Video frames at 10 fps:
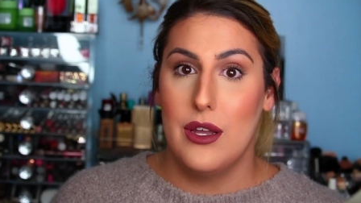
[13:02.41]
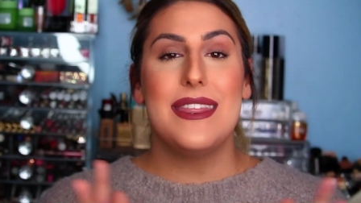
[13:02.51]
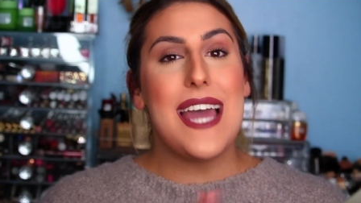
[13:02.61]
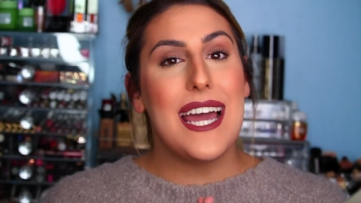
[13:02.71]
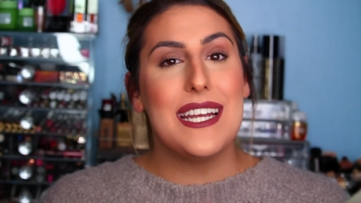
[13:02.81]

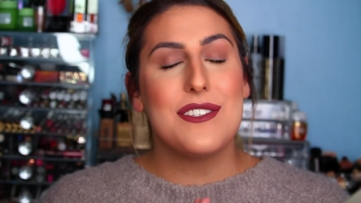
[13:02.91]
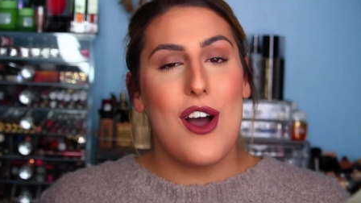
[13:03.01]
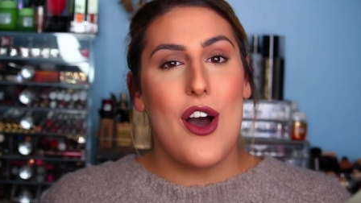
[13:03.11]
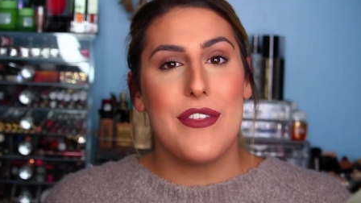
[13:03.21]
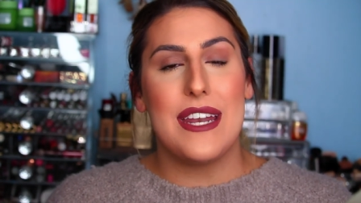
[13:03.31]
And that is
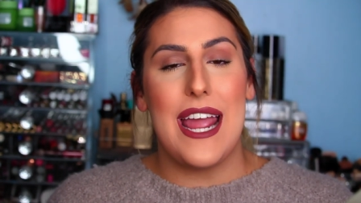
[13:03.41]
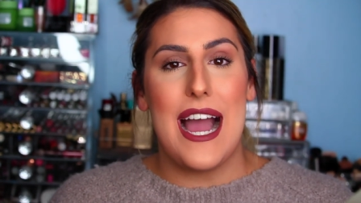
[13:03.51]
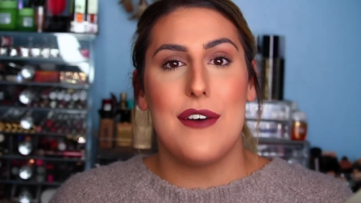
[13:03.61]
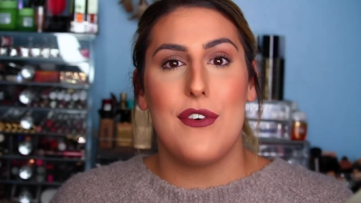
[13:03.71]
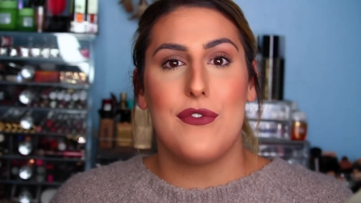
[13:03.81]
all that I
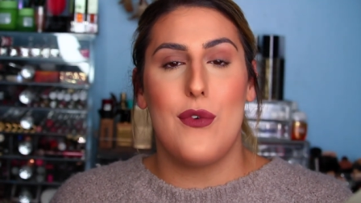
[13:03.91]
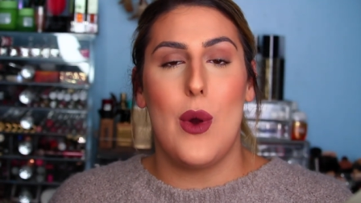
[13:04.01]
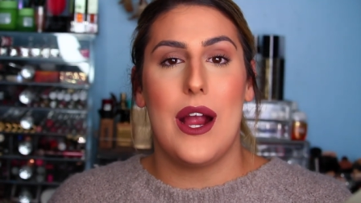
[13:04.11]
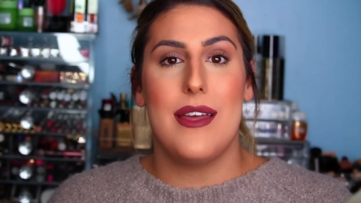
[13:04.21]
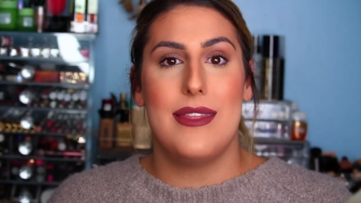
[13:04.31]
have
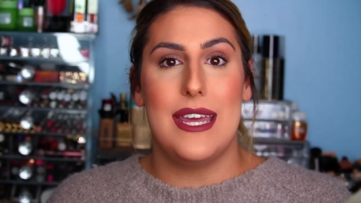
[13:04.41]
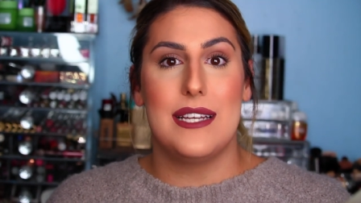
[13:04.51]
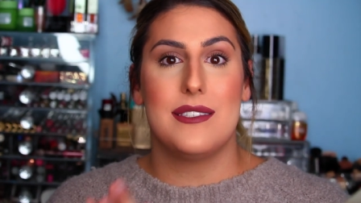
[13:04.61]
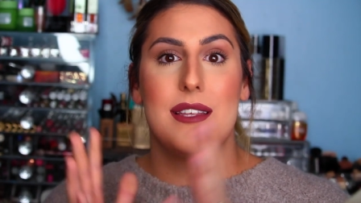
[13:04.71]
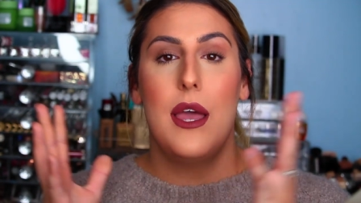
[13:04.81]
for
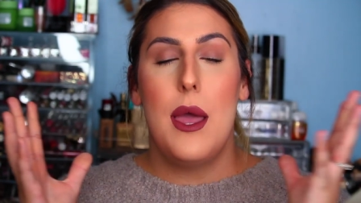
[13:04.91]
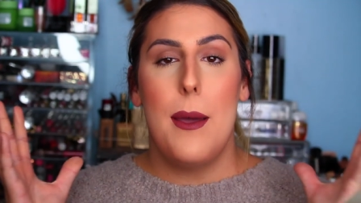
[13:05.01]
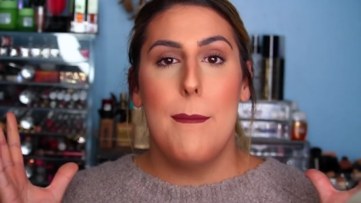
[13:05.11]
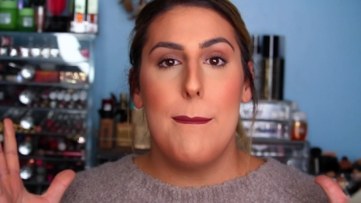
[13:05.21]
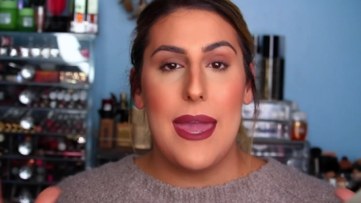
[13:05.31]
this
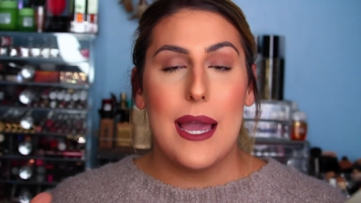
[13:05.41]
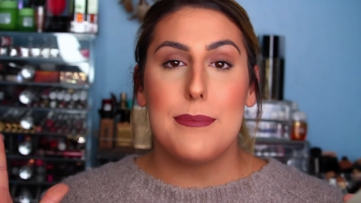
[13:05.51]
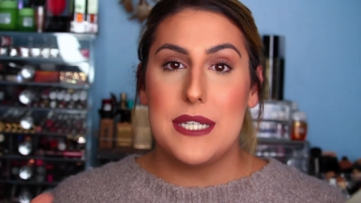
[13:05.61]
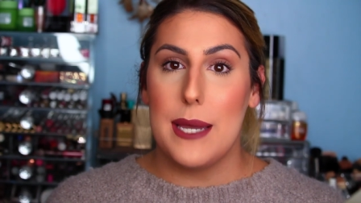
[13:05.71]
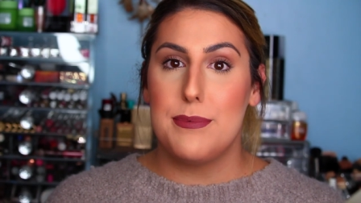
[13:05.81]

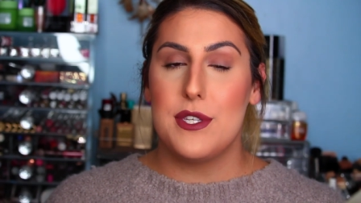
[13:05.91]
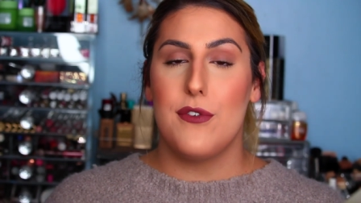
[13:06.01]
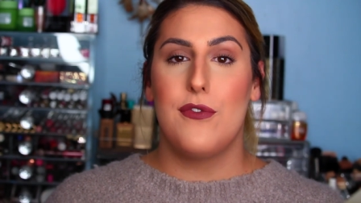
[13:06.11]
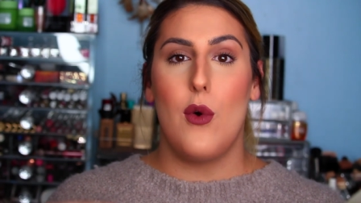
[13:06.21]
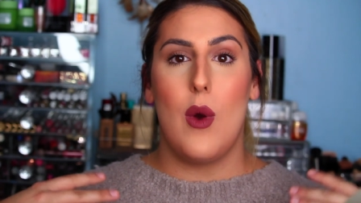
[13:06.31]
makeup tips
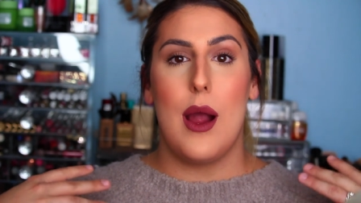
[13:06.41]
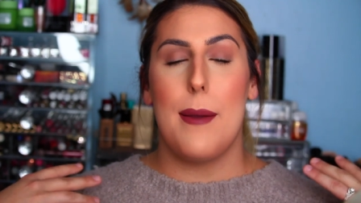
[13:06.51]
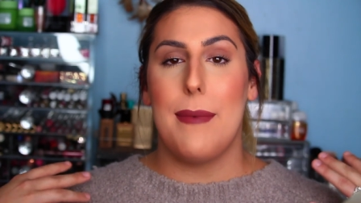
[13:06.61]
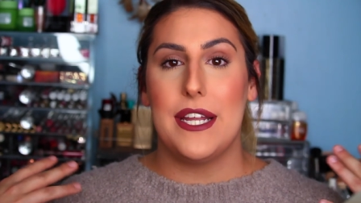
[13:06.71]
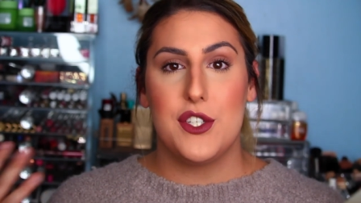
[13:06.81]

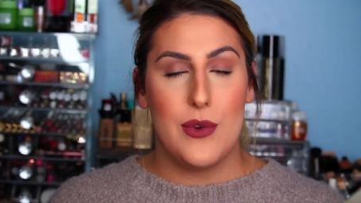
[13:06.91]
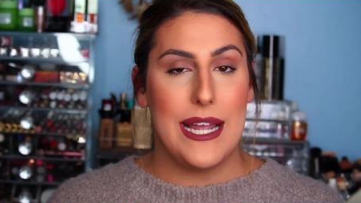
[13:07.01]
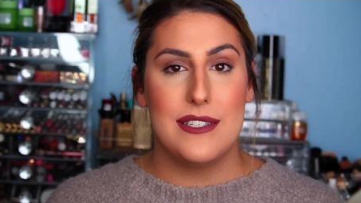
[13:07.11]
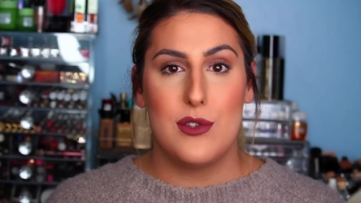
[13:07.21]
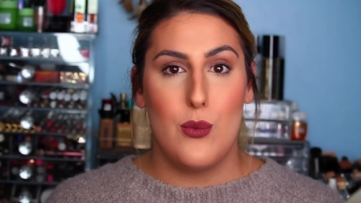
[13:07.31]
for my
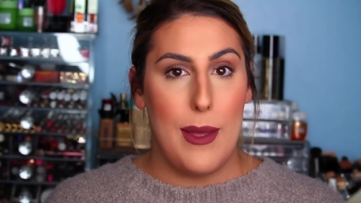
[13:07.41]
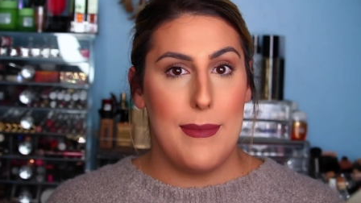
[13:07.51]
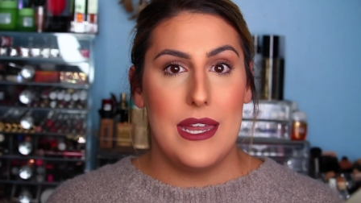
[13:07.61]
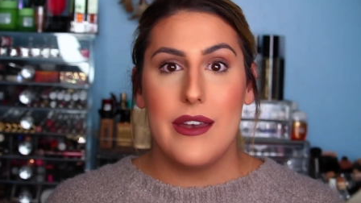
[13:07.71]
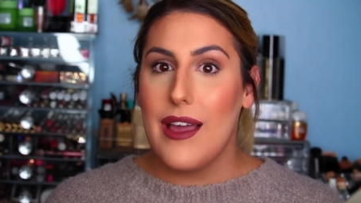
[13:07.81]
trans
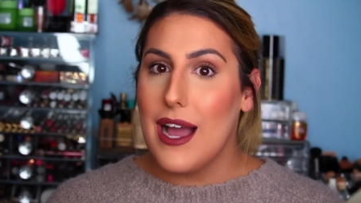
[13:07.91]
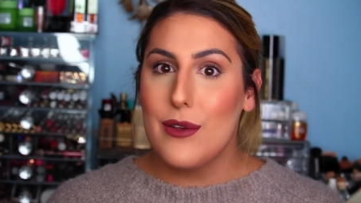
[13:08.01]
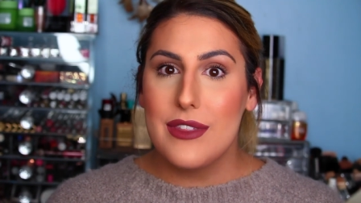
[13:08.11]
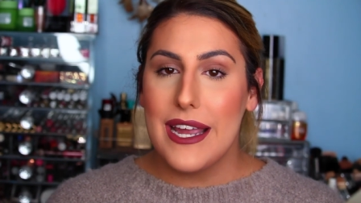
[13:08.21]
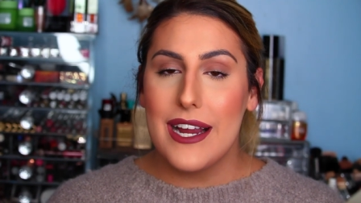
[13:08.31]
women
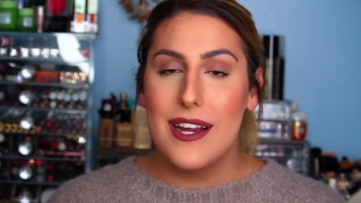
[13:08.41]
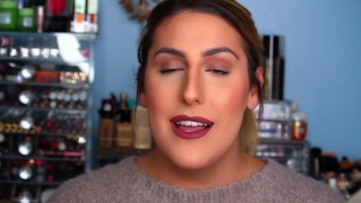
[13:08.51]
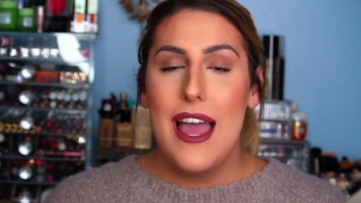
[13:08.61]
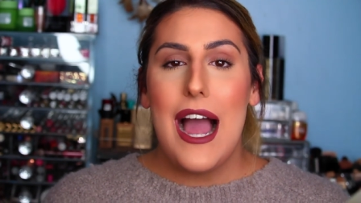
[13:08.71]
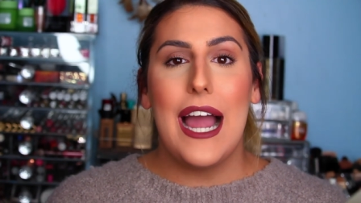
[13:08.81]
out there.